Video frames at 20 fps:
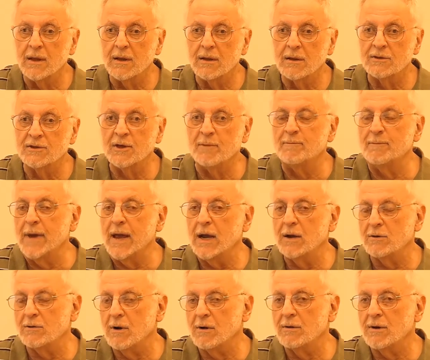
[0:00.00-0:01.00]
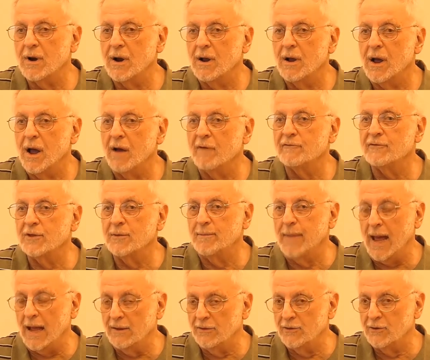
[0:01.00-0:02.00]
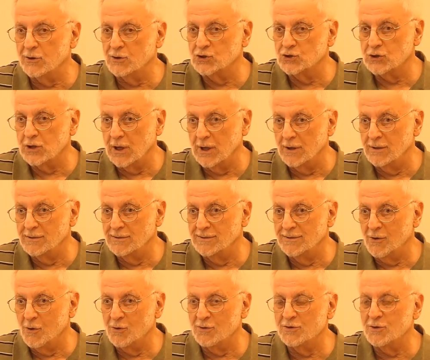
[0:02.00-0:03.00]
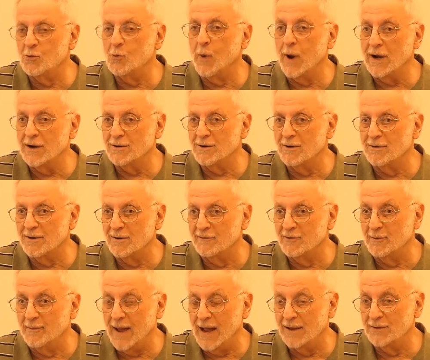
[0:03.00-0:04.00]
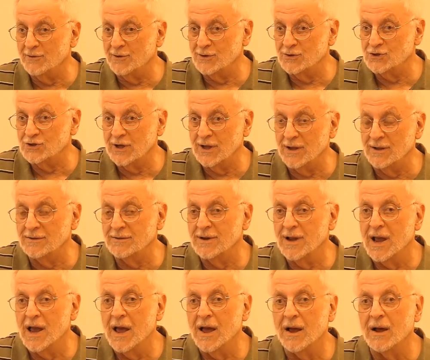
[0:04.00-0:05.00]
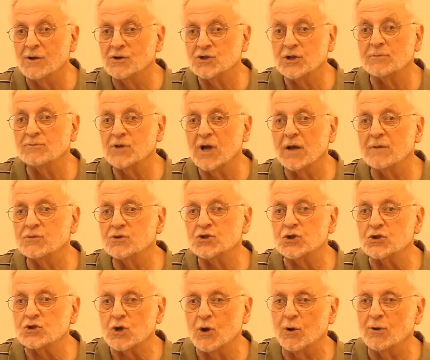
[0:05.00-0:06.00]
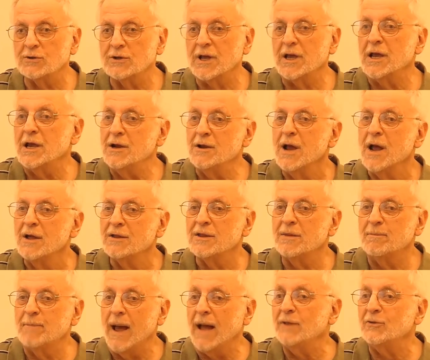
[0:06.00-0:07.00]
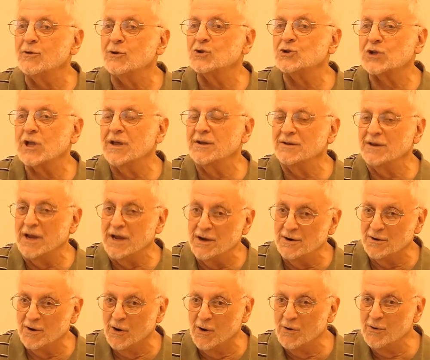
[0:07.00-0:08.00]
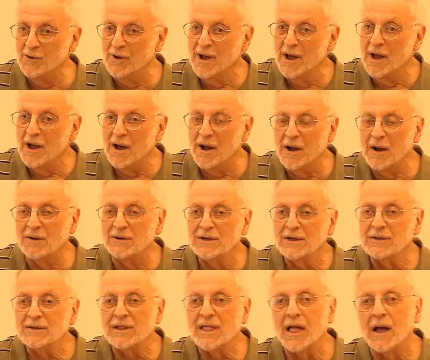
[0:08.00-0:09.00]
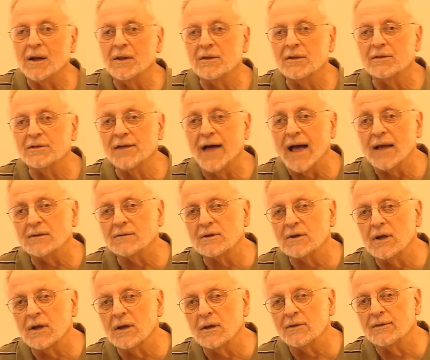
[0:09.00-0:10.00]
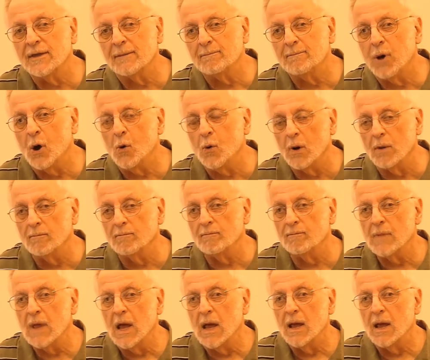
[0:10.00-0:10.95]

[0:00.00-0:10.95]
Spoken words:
Bearer of the Panther Skin, or The Wearer of the Panther Skin, sometimes just called the Panther Skin Hero, the poem